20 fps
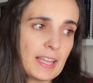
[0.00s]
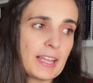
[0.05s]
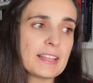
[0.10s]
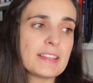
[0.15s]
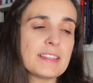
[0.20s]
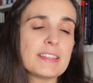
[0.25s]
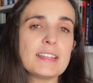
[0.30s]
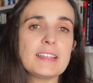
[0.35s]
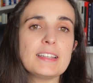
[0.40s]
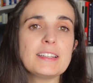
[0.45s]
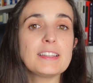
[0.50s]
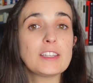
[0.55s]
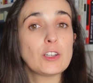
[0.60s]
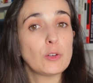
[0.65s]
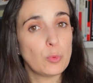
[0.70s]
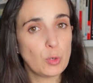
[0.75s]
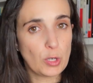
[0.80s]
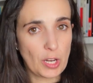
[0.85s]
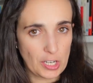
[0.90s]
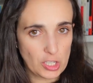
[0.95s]
Then the
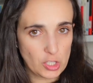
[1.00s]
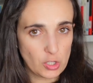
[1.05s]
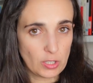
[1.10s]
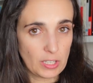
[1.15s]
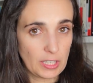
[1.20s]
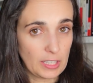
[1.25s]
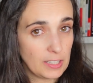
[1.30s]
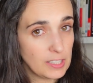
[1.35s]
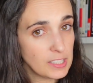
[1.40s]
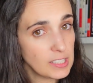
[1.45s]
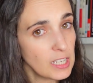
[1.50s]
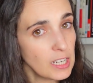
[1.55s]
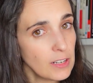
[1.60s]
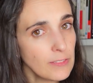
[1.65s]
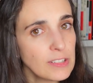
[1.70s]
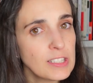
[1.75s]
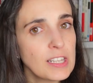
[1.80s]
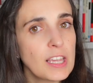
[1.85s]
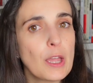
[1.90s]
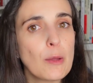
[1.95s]
ovulation itself